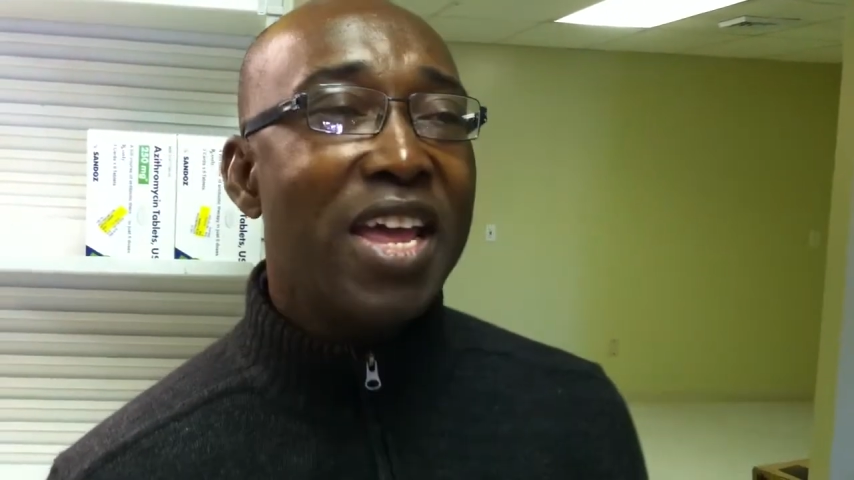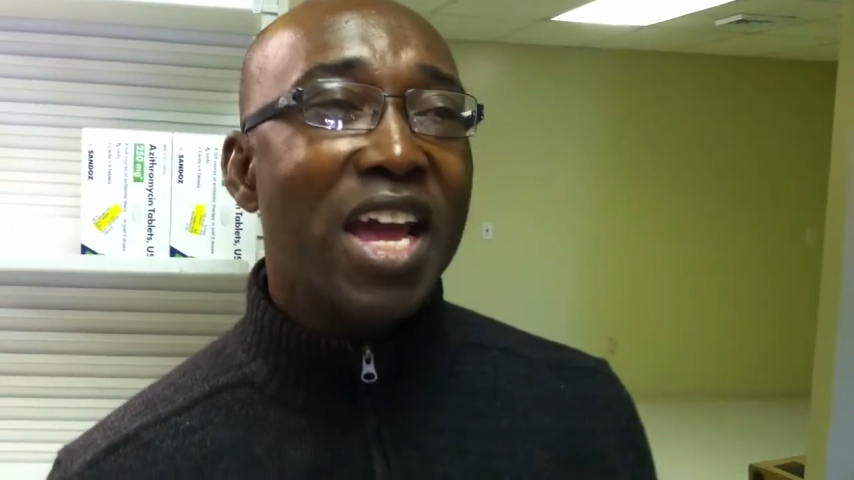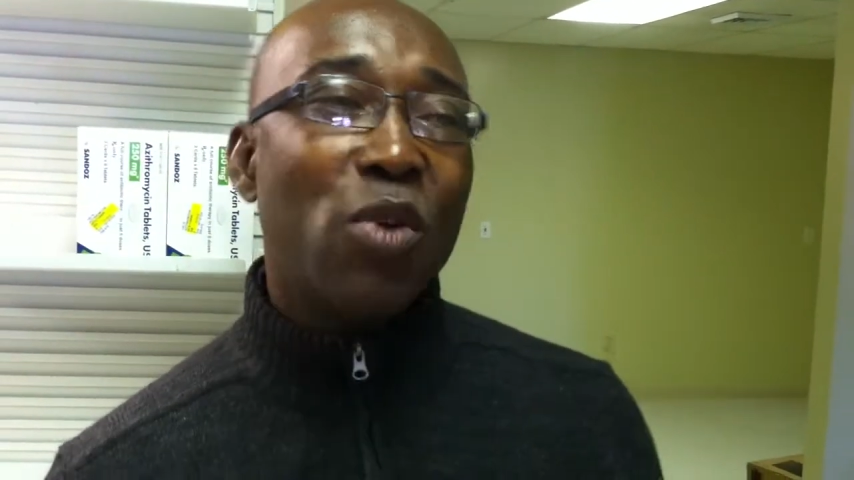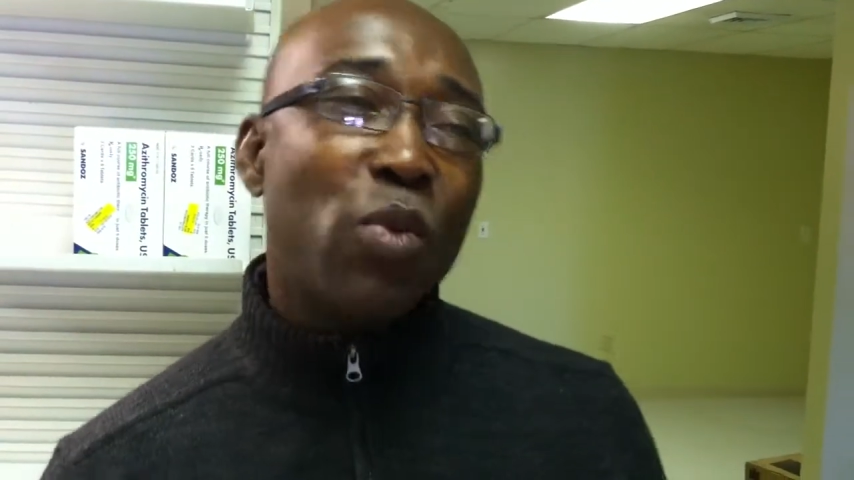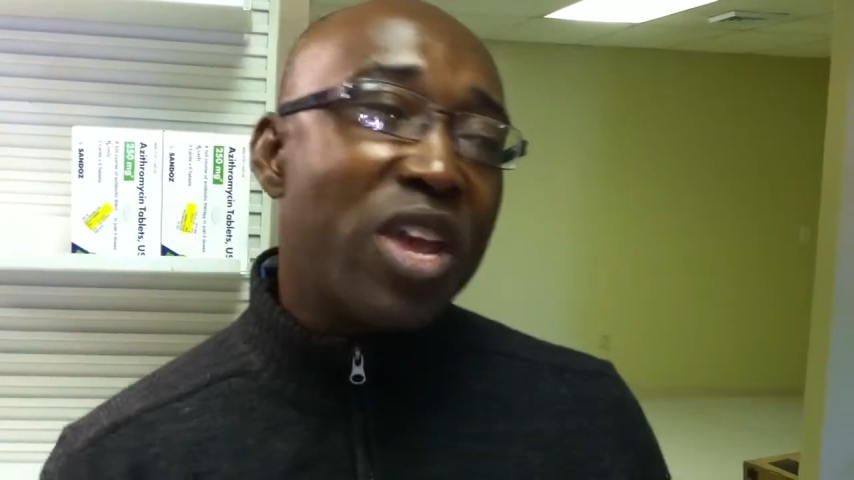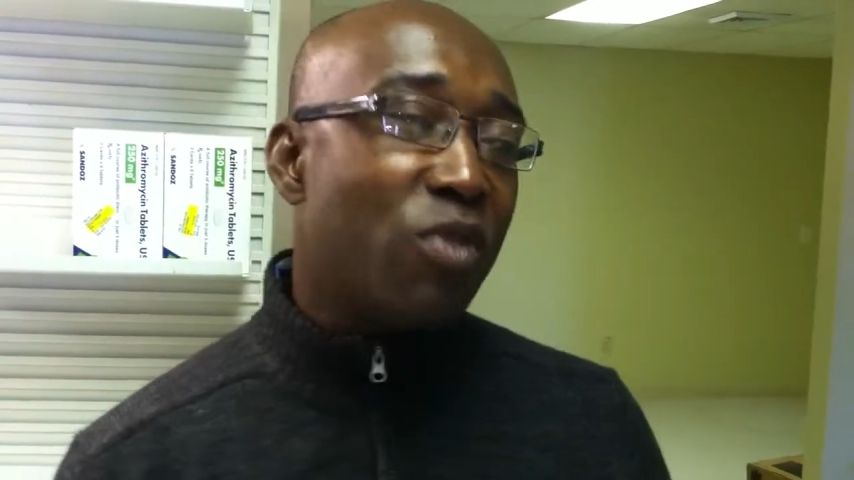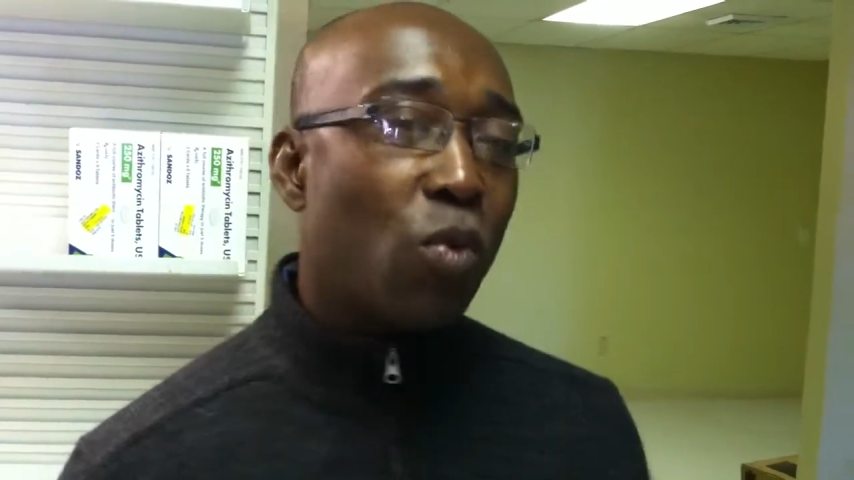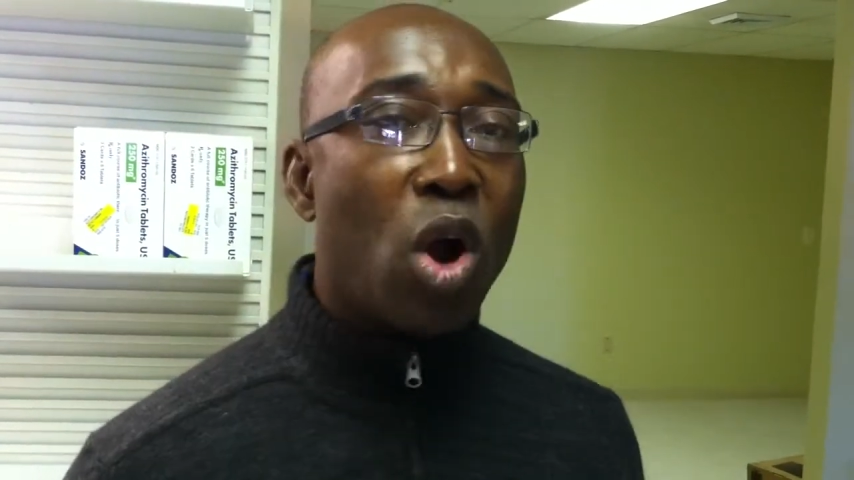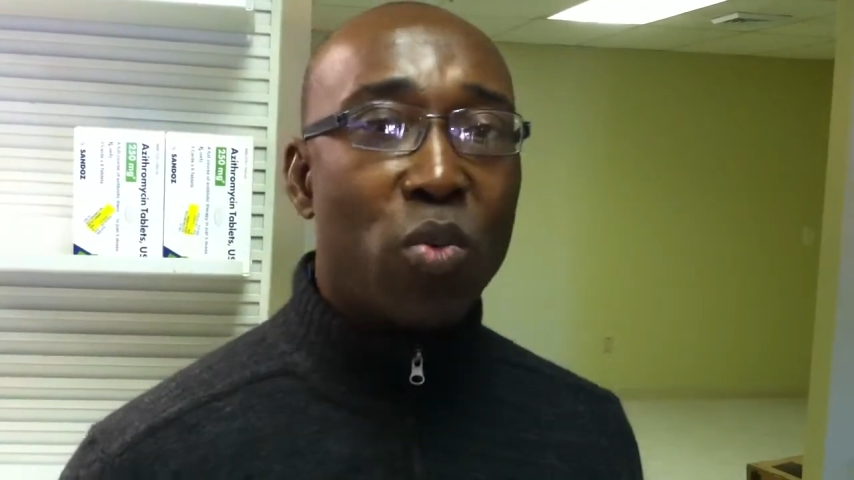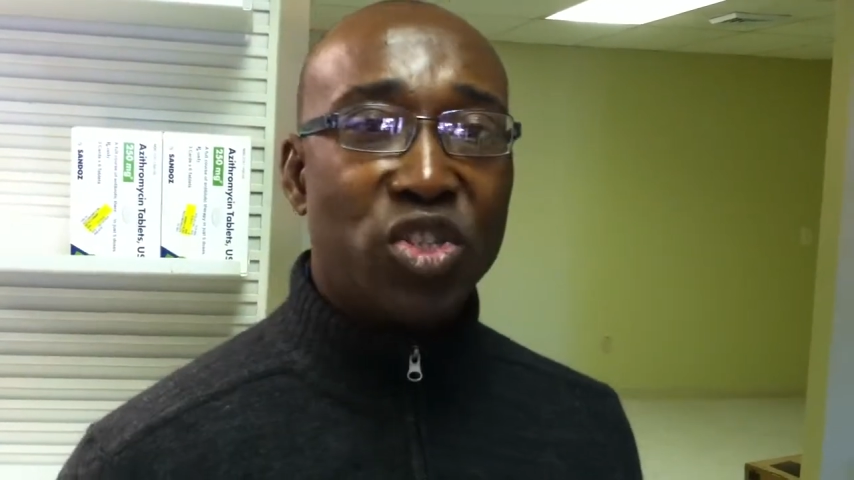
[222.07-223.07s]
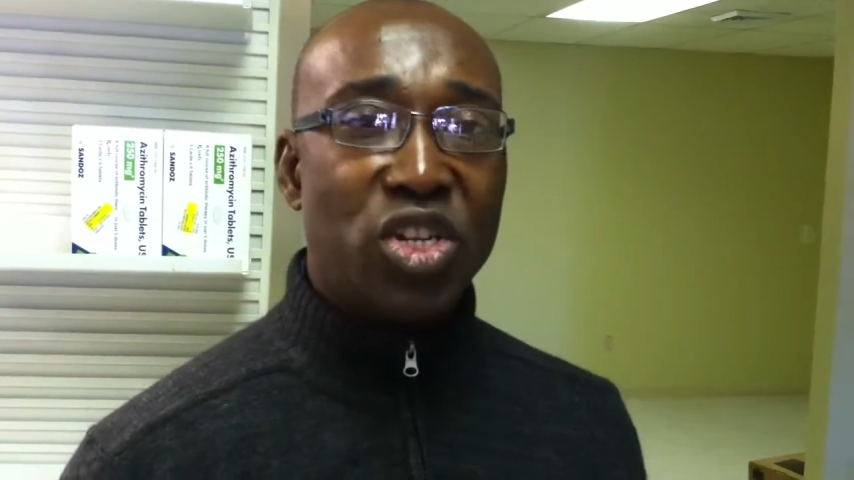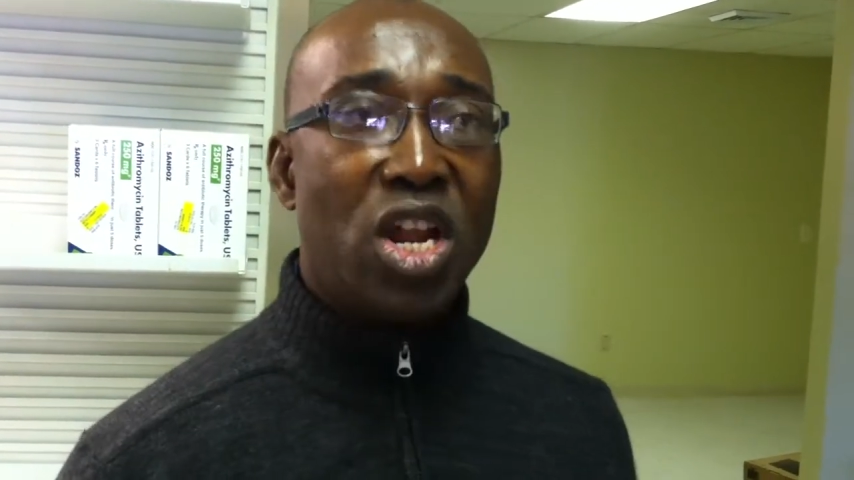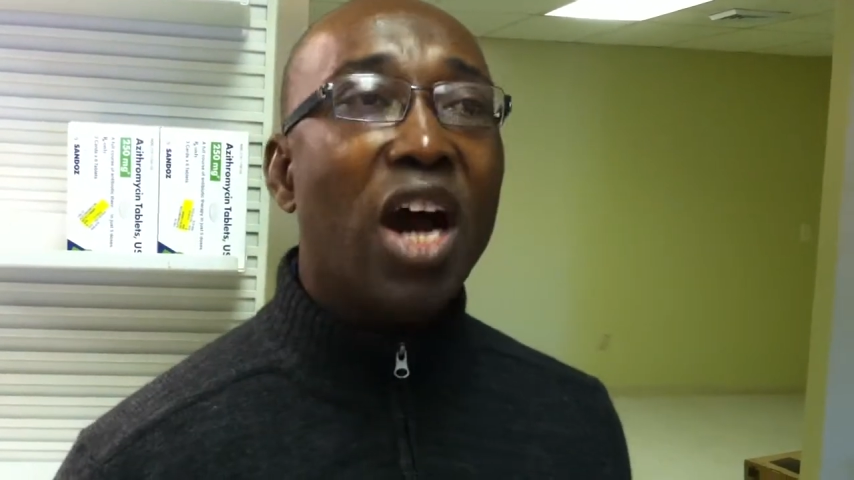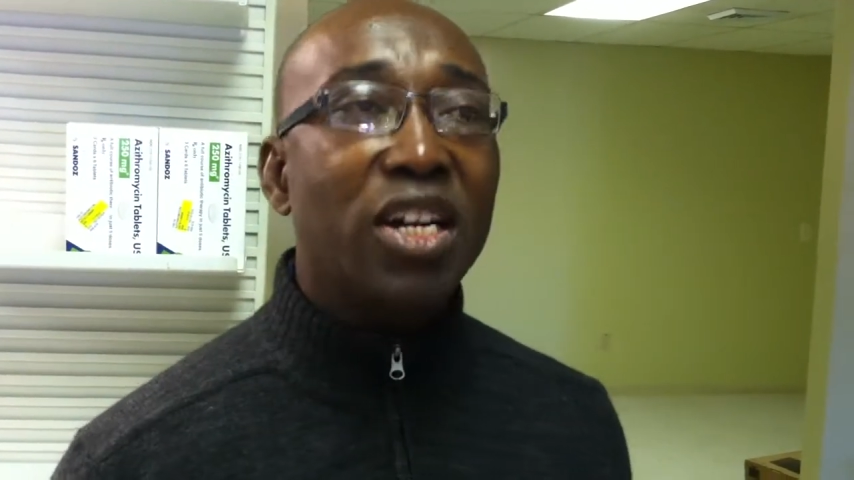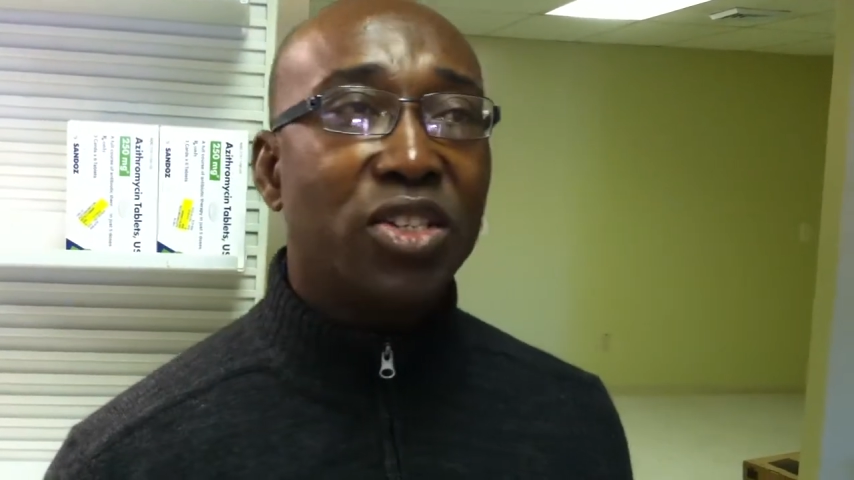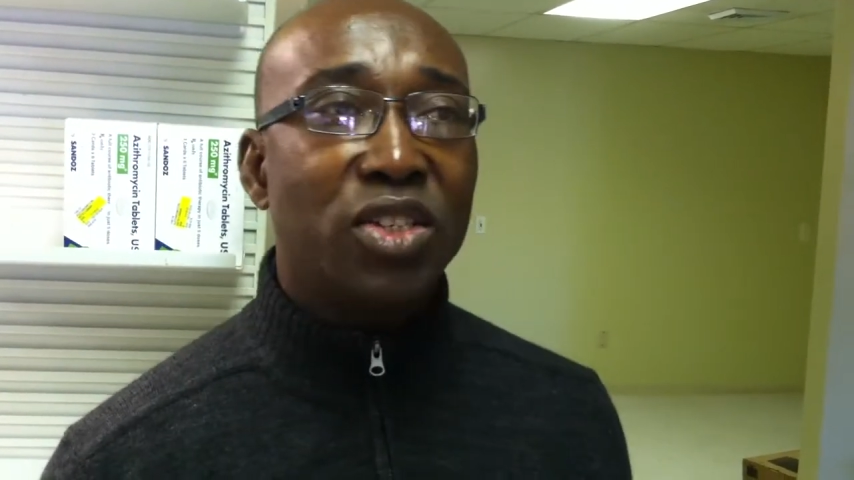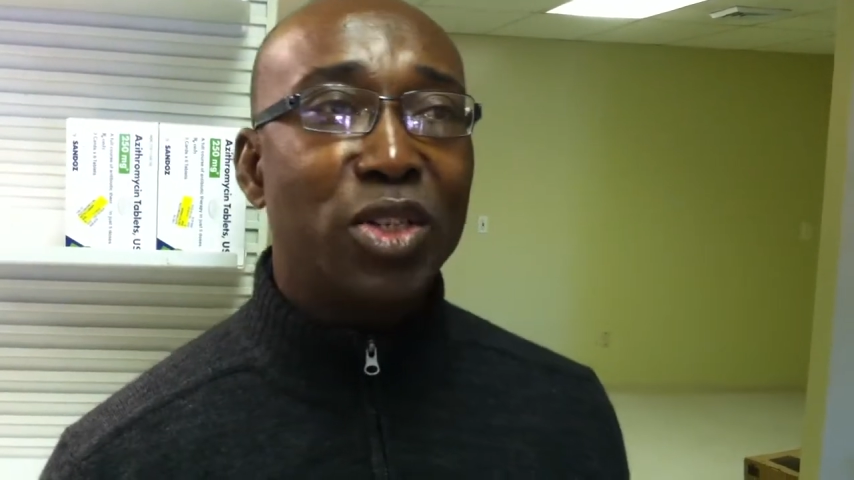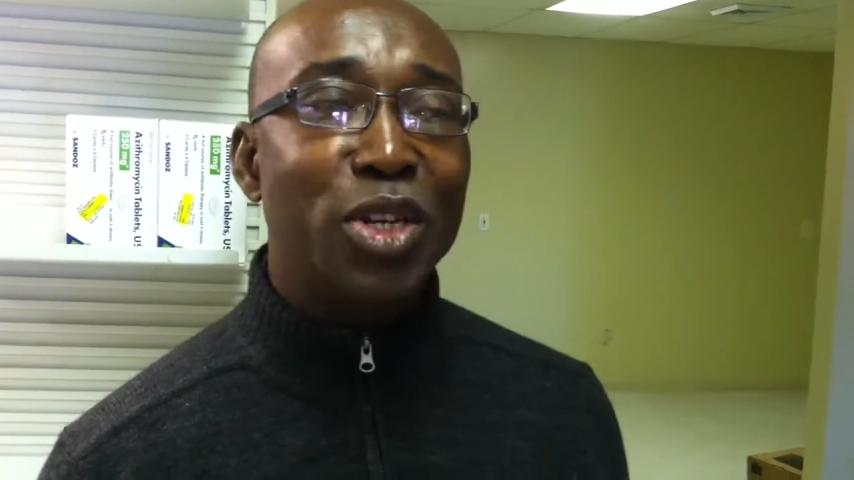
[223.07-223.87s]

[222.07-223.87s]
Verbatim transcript: And we even work with your doctors, you know,